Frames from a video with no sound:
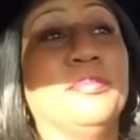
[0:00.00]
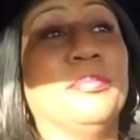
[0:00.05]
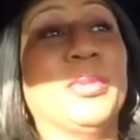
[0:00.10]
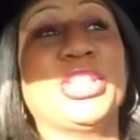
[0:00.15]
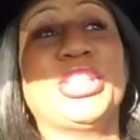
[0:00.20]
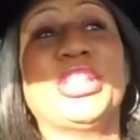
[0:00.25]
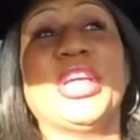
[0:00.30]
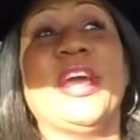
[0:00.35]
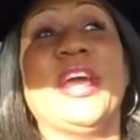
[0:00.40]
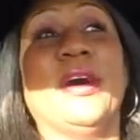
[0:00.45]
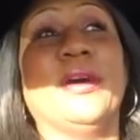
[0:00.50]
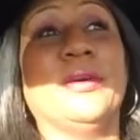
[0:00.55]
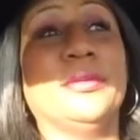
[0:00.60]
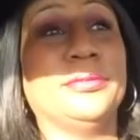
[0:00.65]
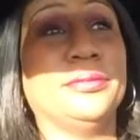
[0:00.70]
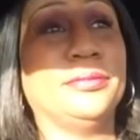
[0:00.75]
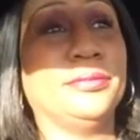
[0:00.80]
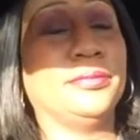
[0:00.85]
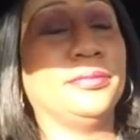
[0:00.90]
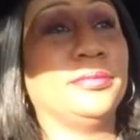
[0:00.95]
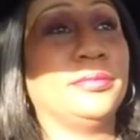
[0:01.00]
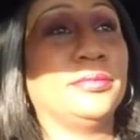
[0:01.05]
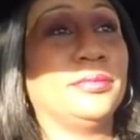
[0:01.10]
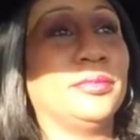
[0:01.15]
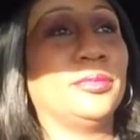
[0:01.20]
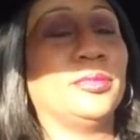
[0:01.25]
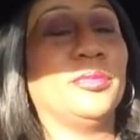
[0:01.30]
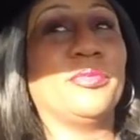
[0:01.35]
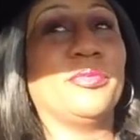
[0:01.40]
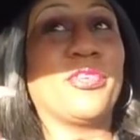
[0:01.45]
Michelle
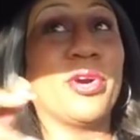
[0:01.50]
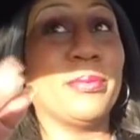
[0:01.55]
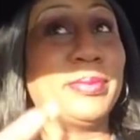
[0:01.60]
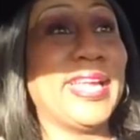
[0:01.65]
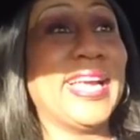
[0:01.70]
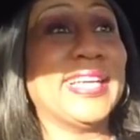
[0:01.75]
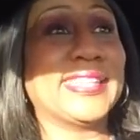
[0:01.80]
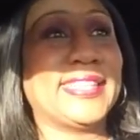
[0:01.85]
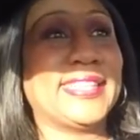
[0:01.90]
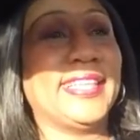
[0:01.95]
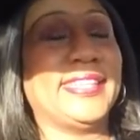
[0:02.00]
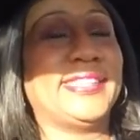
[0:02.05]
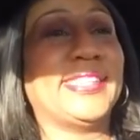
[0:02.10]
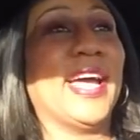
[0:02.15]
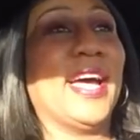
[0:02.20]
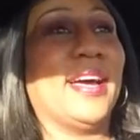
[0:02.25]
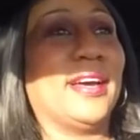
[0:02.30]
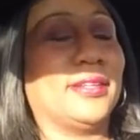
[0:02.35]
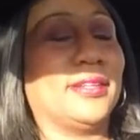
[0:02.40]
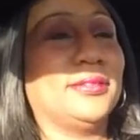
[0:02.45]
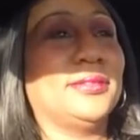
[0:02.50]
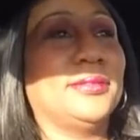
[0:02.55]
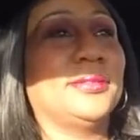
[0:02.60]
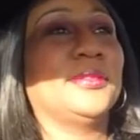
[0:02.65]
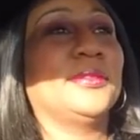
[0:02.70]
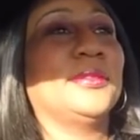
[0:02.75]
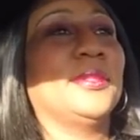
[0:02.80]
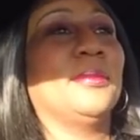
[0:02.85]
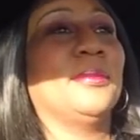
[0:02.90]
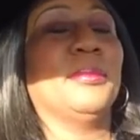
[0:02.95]
from Destiny Child,
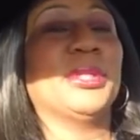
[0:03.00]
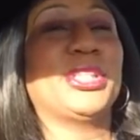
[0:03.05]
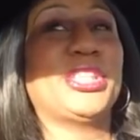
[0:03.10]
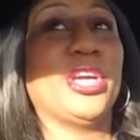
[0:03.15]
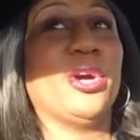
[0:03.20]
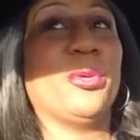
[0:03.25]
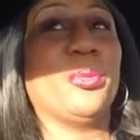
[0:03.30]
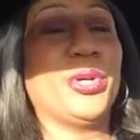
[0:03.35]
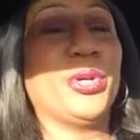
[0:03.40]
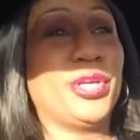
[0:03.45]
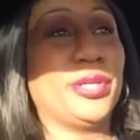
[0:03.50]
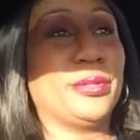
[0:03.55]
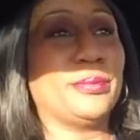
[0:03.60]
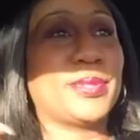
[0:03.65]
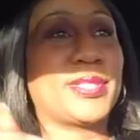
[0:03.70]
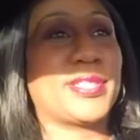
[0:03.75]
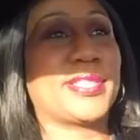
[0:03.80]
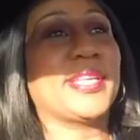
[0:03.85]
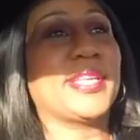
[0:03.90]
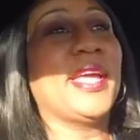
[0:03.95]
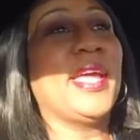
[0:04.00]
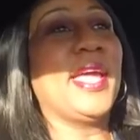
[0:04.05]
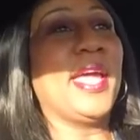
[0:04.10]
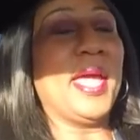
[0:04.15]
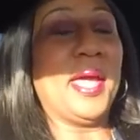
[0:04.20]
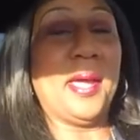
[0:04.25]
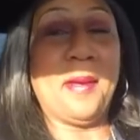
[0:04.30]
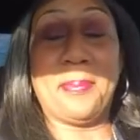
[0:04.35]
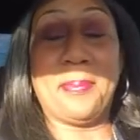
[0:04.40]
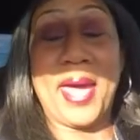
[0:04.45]
Michelle Williams,
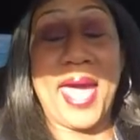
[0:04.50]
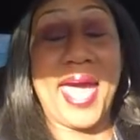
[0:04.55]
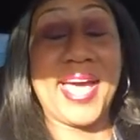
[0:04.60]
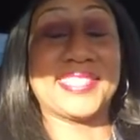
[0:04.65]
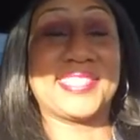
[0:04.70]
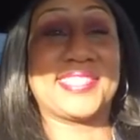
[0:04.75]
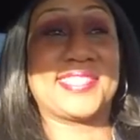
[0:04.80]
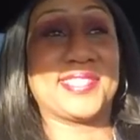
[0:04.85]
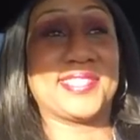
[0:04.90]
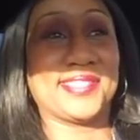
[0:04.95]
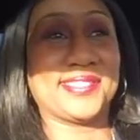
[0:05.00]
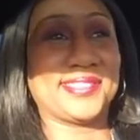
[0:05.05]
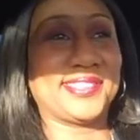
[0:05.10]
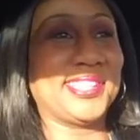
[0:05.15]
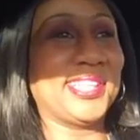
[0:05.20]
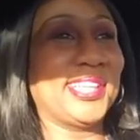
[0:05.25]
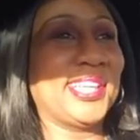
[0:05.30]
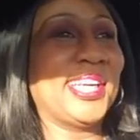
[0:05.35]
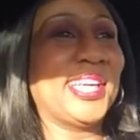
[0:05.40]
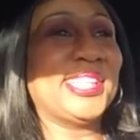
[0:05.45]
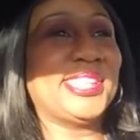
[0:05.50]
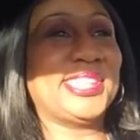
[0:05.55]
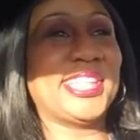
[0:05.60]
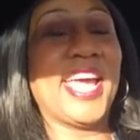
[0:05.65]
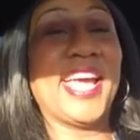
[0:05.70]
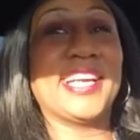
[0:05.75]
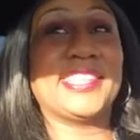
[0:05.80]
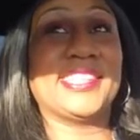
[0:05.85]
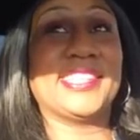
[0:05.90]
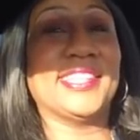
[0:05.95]
and Pastor
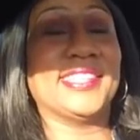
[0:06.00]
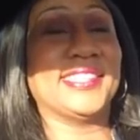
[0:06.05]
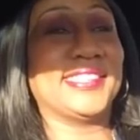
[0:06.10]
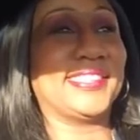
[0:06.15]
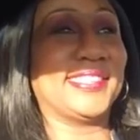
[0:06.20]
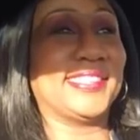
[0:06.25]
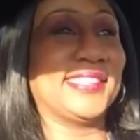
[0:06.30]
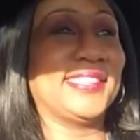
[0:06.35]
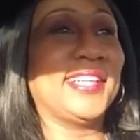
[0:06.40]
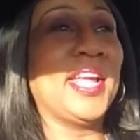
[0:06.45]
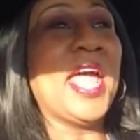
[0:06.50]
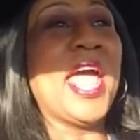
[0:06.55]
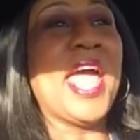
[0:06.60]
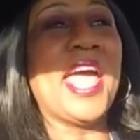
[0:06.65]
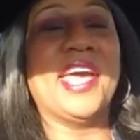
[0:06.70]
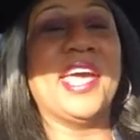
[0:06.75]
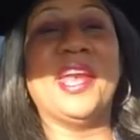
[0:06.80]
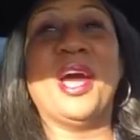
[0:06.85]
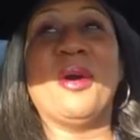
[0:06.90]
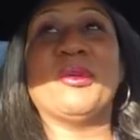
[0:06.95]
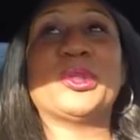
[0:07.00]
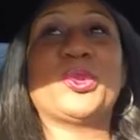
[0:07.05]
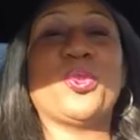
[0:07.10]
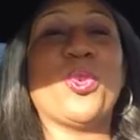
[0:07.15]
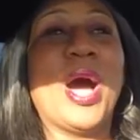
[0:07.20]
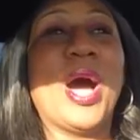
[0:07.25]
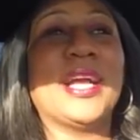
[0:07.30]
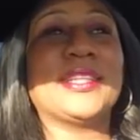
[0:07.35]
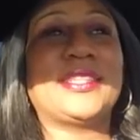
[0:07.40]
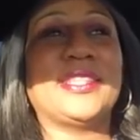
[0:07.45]
Chad Johnson. And I was
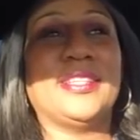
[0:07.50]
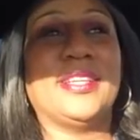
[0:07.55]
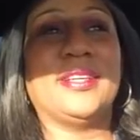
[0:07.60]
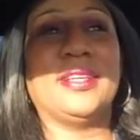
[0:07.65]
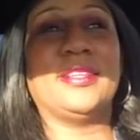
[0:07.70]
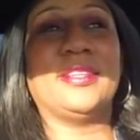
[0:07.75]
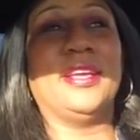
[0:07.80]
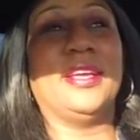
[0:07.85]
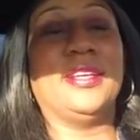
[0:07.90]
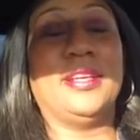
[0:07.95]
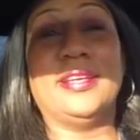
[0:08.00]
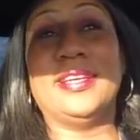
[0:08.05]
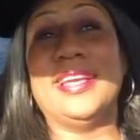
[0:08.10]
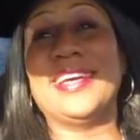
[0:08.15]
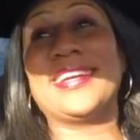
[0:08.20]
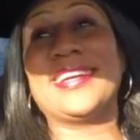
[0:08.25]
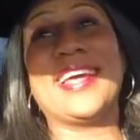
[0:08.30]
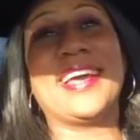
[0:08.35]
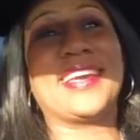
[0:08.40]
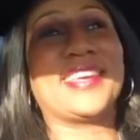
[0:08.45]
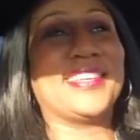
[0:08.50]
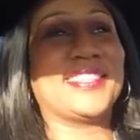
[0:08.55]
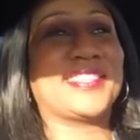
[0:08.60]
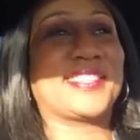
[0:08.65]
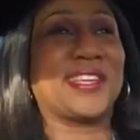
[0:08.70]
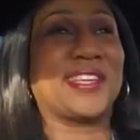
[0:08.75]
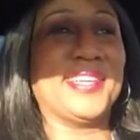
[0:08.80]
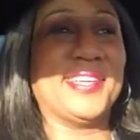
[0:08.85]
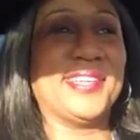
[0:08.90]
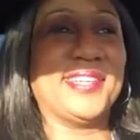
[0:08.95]
watching it. It looked like it's
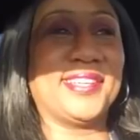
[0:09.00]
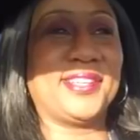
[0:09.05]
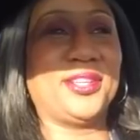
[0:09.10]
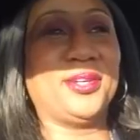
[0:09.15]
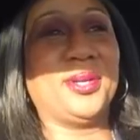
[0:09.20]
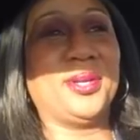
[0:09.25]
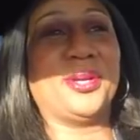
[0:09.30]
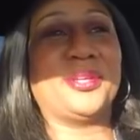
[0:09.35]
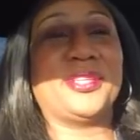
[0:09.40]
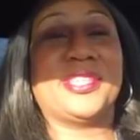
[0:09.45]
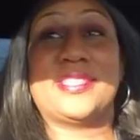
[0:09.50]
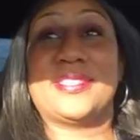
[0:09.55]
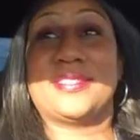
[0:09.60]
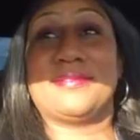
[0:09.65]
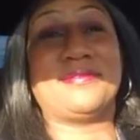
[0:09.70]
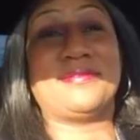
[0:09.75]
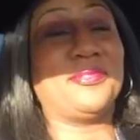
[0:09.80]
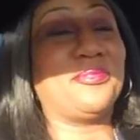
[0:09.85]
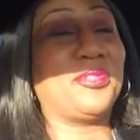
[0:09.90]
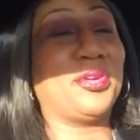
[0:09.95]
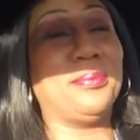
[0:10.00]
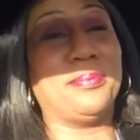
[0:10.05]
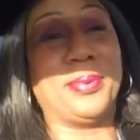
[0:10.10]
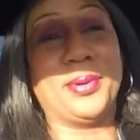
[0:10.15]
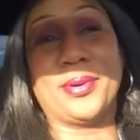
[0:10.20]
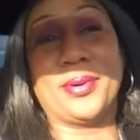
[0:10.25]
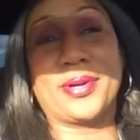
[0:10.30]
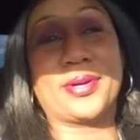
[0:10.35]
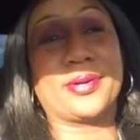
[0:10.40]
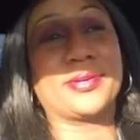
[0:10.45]
good. You know, you're just
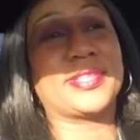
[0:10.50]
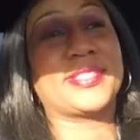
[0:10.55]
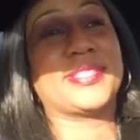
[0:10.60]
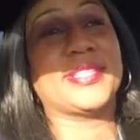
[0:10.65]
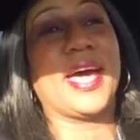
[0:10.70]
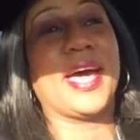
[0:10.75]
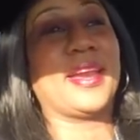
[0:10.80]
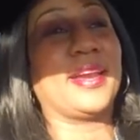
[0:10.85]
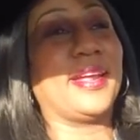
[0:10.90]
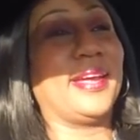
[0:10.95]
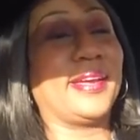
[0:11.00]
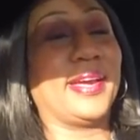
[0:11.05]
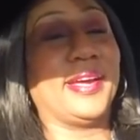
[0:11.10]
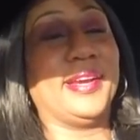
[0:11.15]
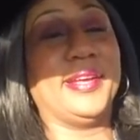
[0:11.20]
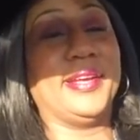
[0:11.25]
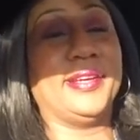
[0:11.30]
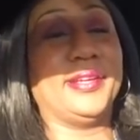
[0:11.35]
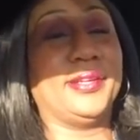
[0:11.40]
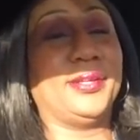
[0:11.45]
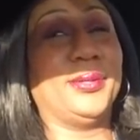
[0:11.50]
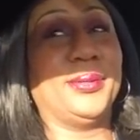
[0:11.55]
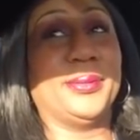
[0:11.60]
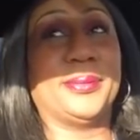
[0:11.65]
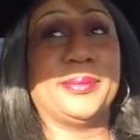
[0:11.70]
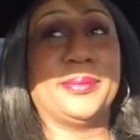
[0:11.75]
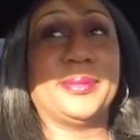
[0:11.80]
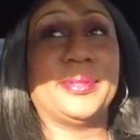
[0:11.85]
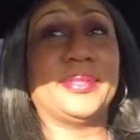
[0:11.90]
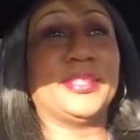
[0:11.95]
bored on a Saturday, ain't got nothing to
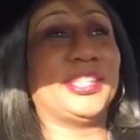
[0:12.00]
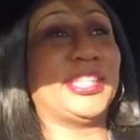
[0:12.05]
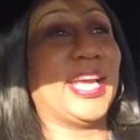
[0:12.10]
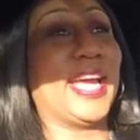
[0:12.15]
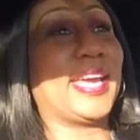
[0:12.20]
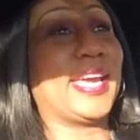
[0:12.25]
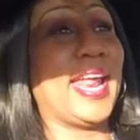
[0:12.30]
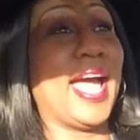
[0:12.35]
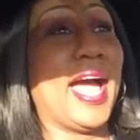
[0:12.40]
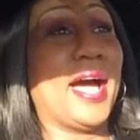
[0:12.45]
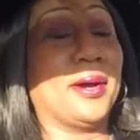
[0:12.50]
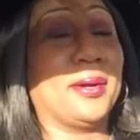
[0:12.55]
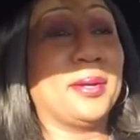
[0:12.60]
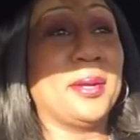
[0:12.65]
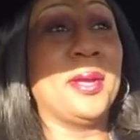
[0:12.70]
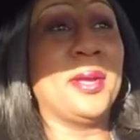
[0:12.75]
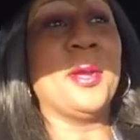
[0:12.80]
do. Check it out.